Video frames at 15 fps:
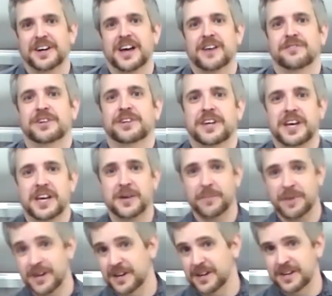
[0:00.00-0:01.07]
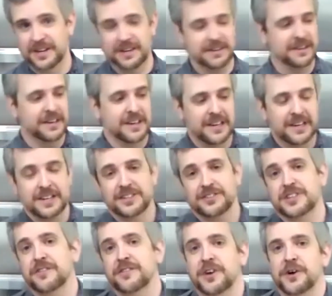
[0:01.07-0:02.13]
every day, me and
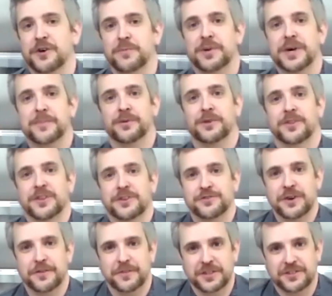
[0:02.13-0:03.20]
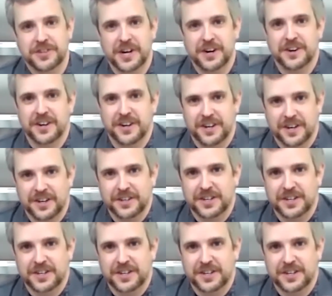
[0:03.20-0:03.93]
700 people in the Driftless area,